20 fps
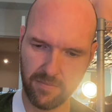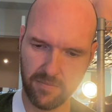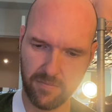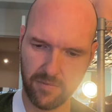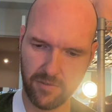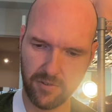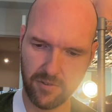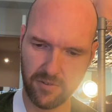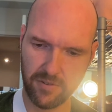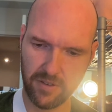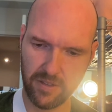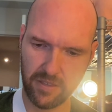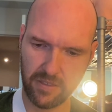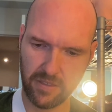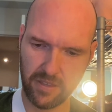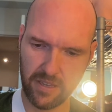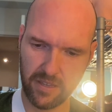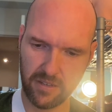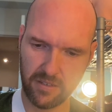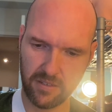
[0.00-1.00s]
during
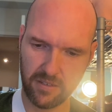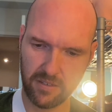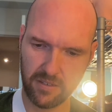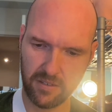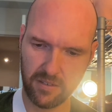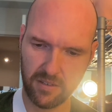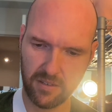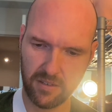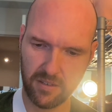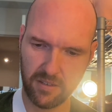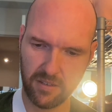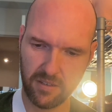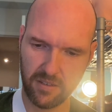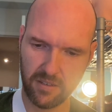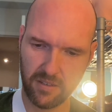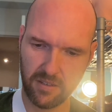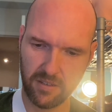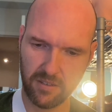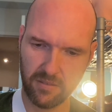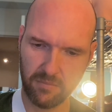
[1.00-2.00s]
that
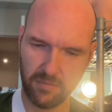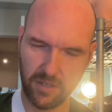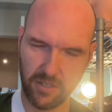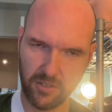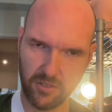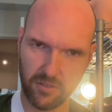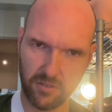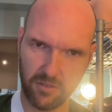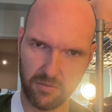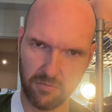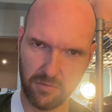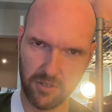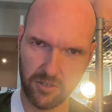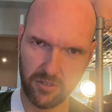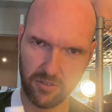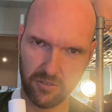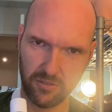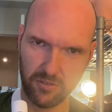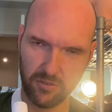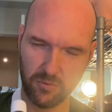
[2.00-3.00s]
my
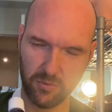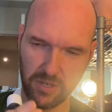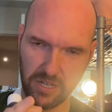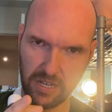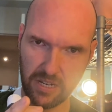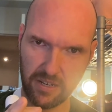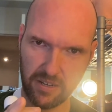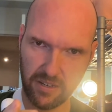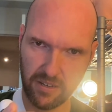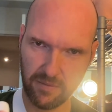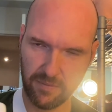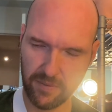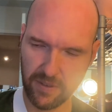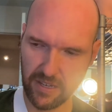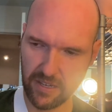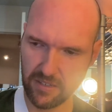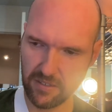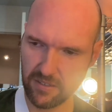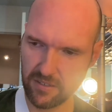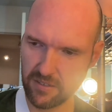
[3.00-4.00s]
original 29-day
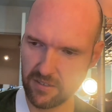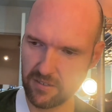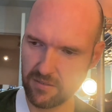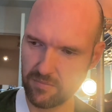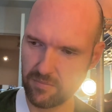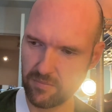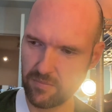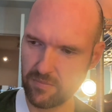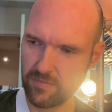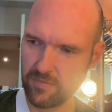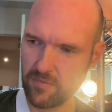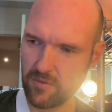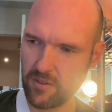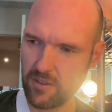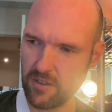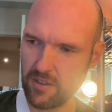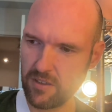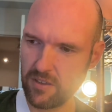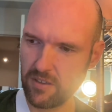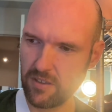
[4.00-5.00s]
fast
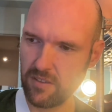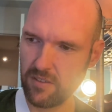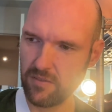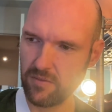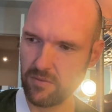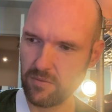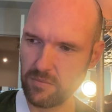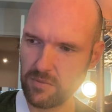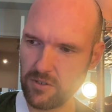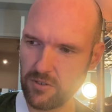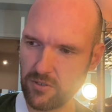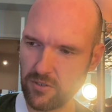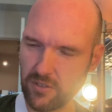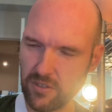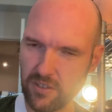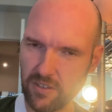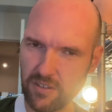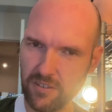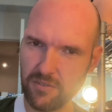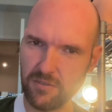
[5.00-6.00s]
years
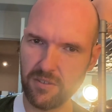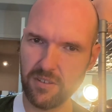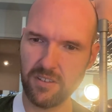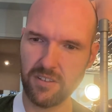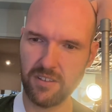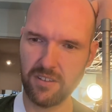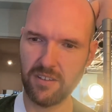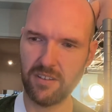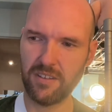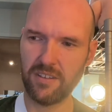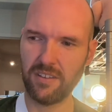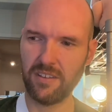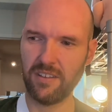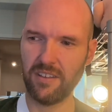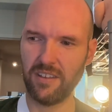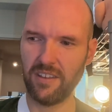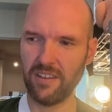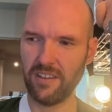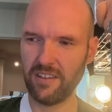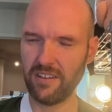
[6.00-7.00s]
ago.
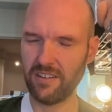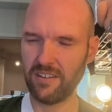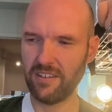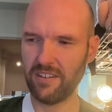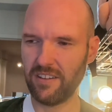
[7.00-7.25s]
And